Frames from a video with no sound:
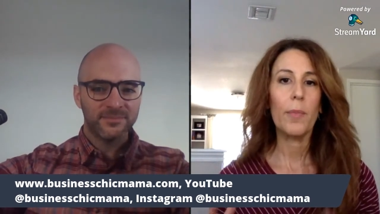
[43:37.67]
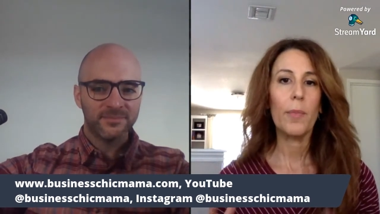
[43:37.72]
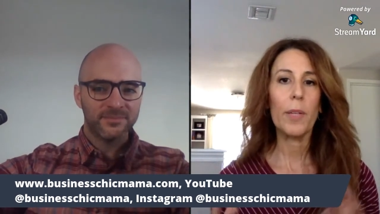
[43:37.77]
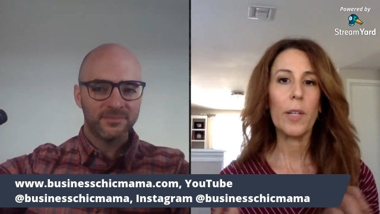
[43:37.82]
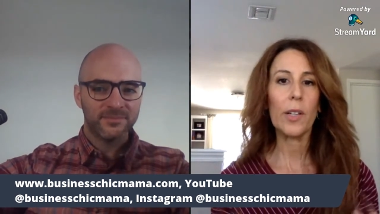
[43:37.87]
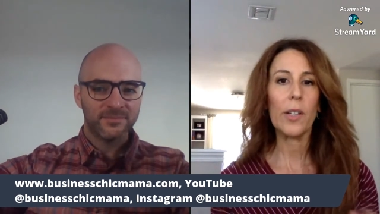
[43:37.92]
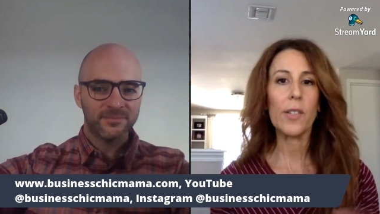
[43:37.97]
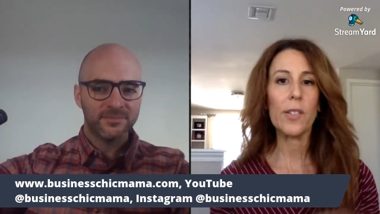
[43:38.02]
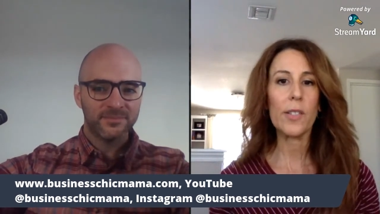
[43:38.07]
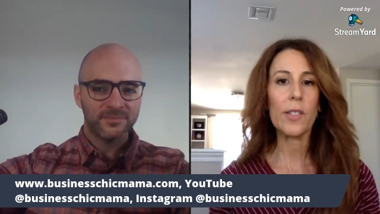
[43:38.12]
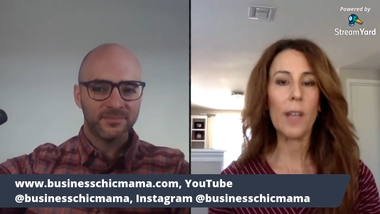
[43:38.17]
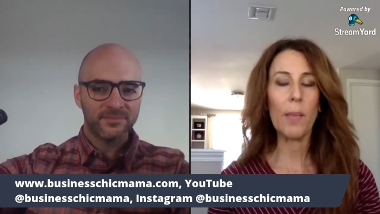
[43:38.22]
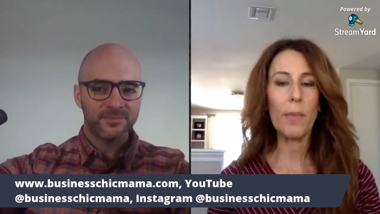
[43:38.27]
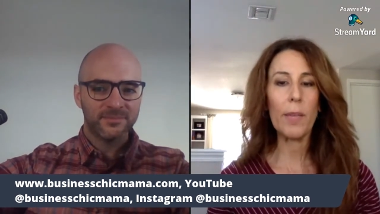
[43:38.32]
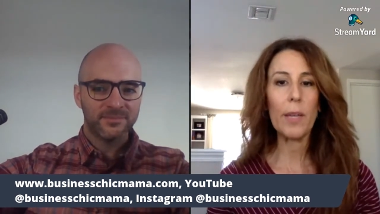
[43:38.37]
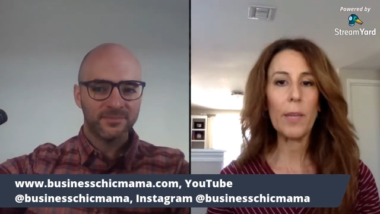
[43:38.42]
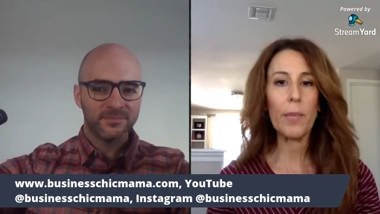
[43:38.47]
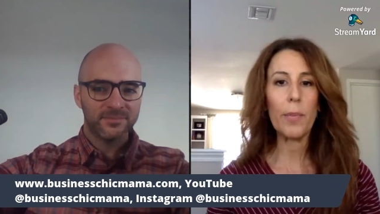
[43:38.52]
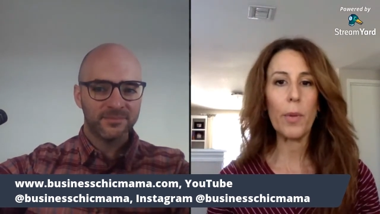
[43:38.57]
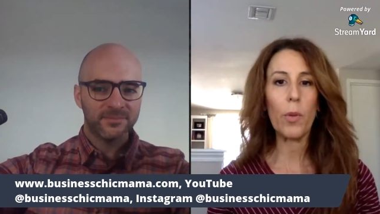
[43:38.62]
Speaker 1: because some
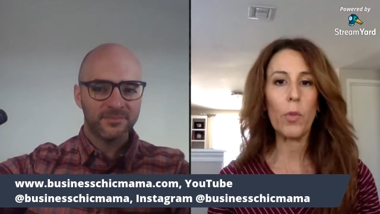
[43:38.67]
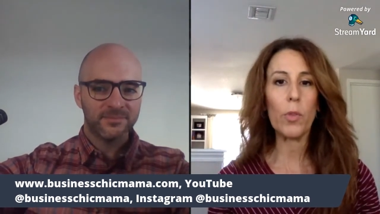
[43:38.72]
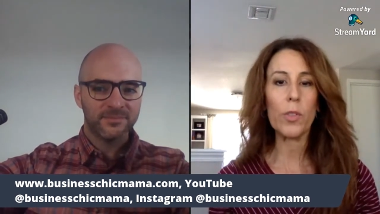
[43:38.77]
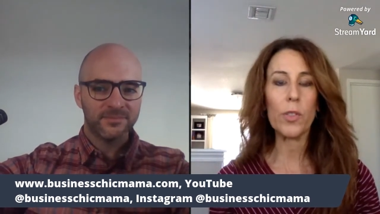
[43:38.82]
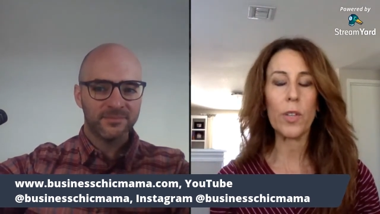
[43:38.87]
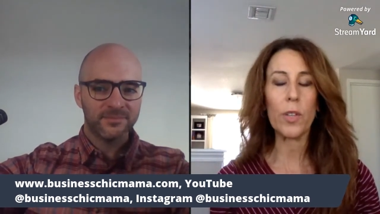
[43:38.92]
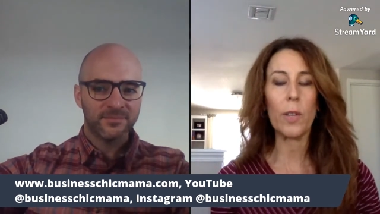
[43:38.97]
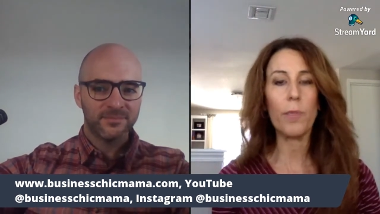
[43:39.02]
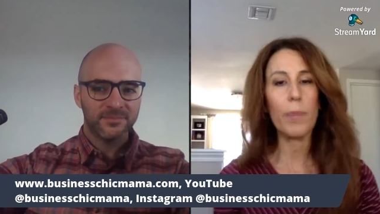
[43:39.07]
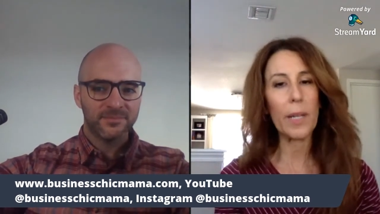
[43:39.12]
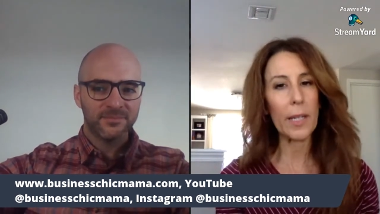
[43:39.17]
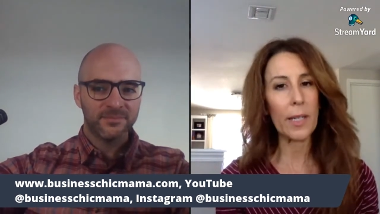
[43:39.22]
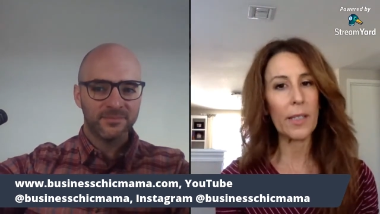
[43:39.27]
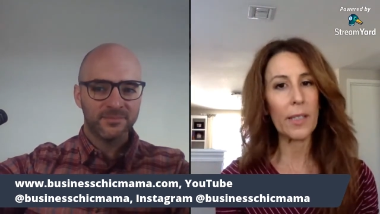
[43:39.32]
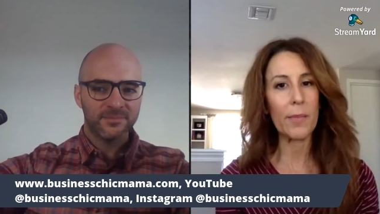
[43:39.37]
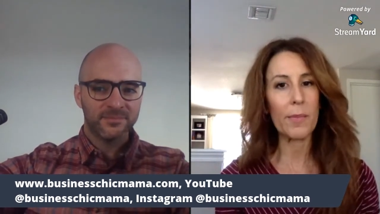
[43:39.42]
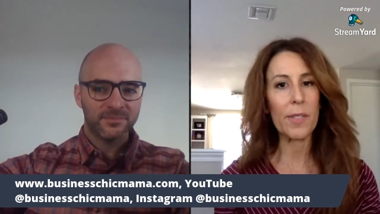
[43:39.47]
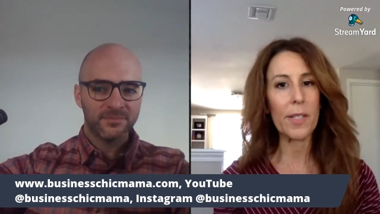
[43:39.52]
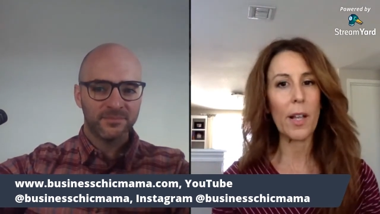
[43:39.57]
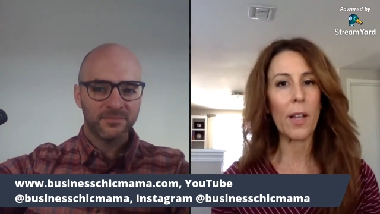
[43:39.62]
people will start
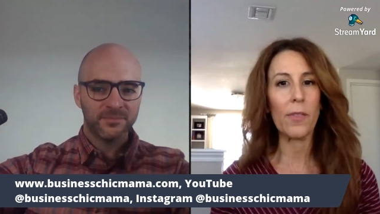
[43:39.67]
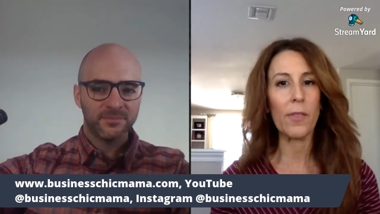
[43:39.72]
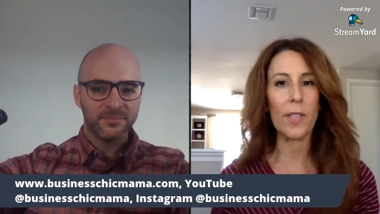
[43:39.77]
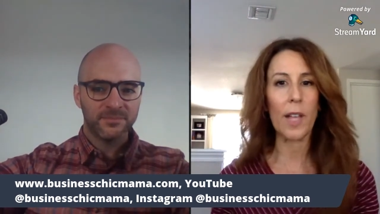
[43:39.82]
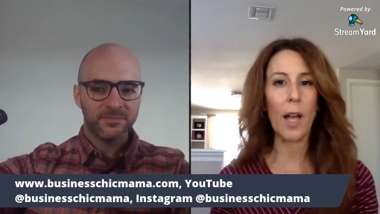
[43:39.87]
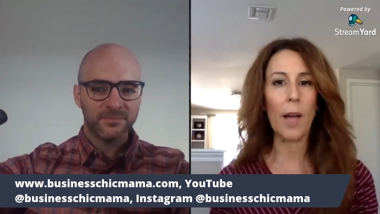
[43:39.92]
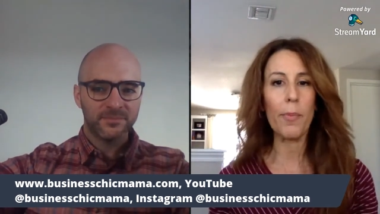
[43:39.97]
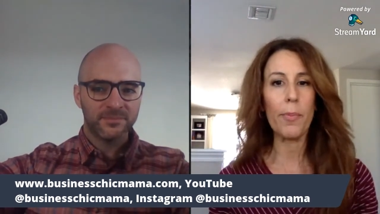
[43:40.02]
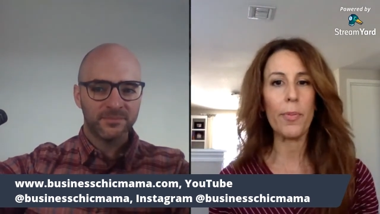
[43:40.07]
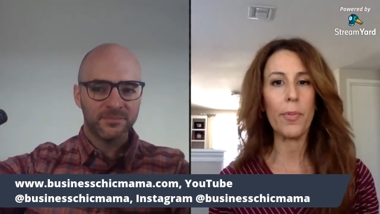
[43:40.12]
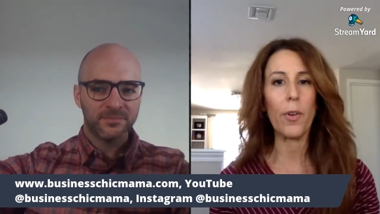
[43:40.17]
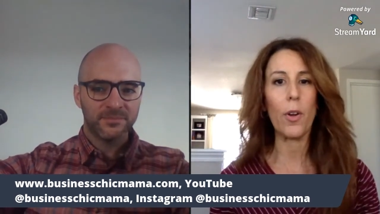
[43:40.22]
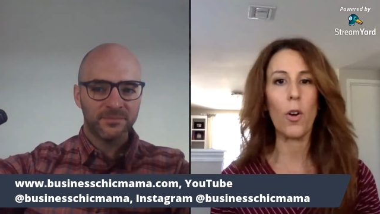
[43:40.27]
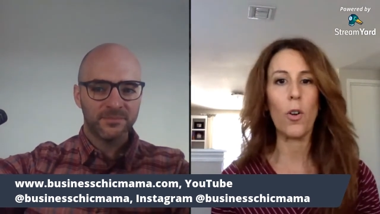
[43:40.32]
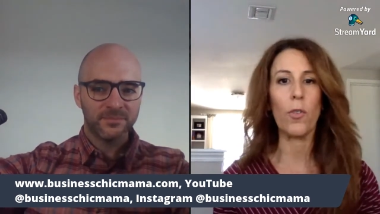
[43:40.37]
beating themselves up